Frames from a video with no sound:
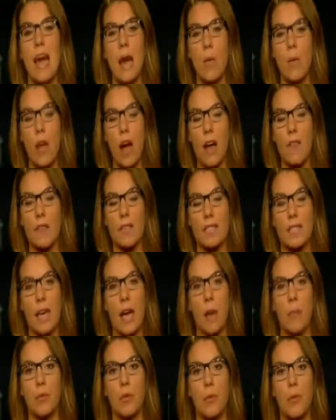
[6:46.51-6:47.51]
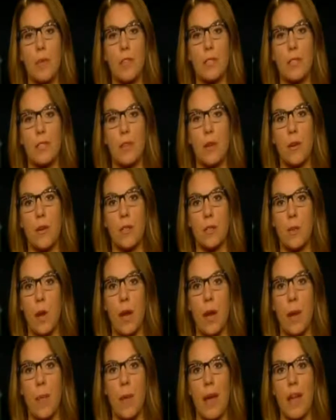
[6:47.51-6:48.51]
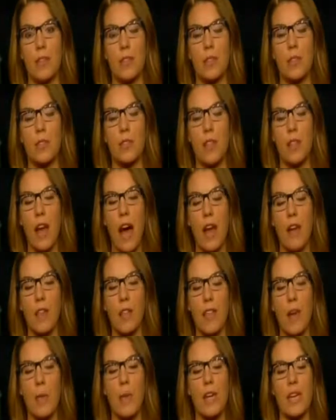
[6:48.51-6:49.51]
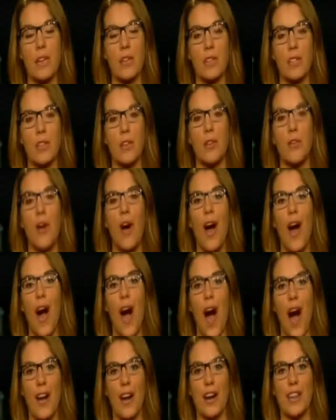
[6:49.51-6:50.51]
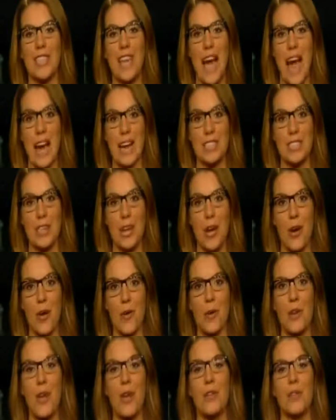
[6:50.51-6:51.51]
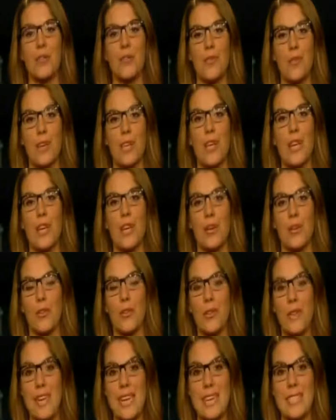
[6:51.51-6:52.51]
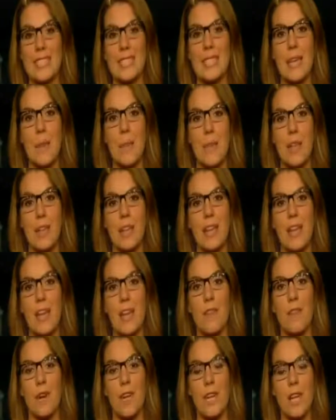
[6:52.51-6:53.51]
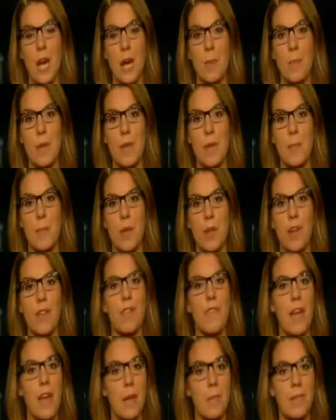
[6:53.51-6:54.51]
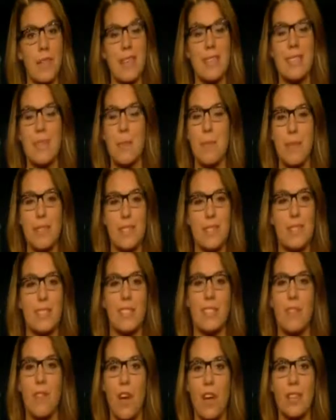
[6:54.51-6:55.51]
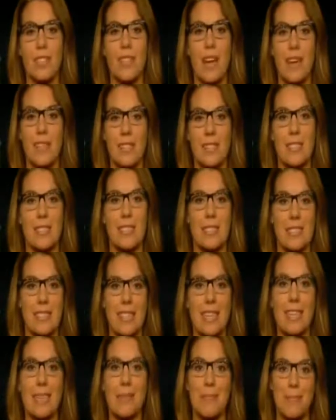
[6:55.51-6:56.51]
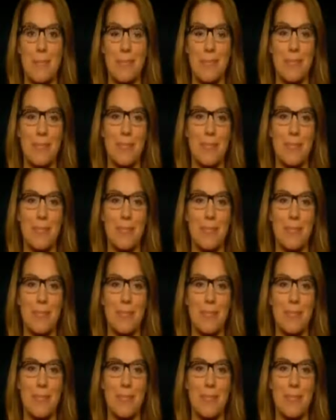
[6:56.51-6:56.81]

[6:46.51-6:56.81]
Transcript: That will obviously help new business owners quite a bit. So there's a lot that we can do on our tax code to really increase the ability for young people, families, and businesses of all sides to succeed.